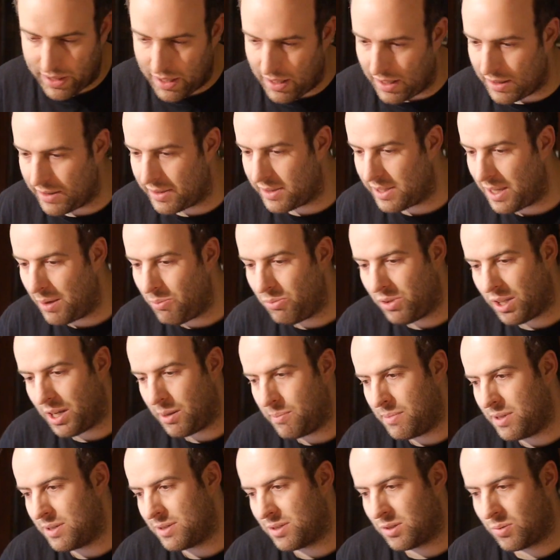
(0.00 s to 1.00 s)
at the same
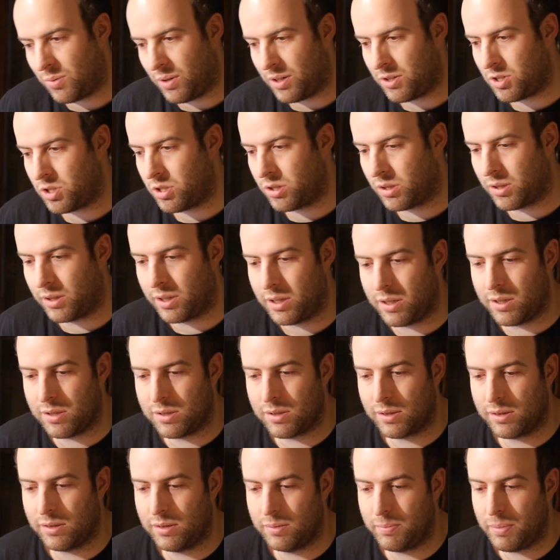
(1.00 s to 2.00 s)
time as Swatch 30
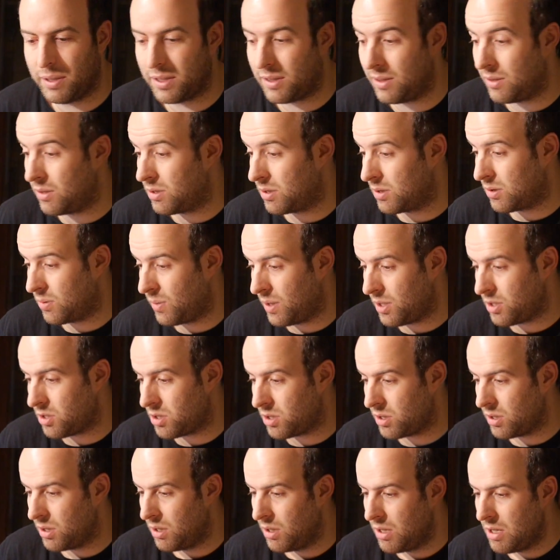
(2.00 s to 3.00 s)
years ago. But
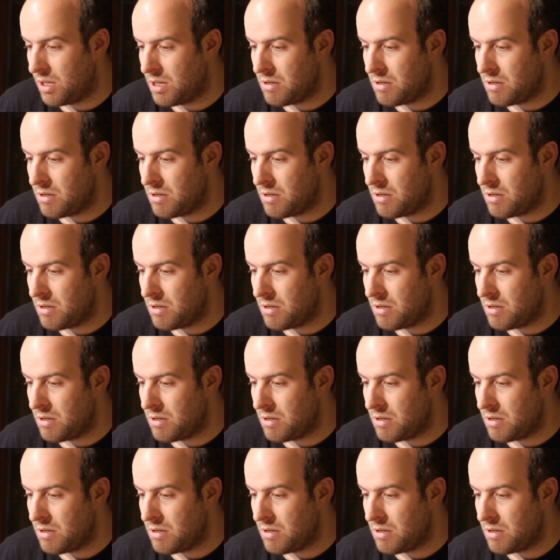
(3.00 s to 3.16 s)
Swatch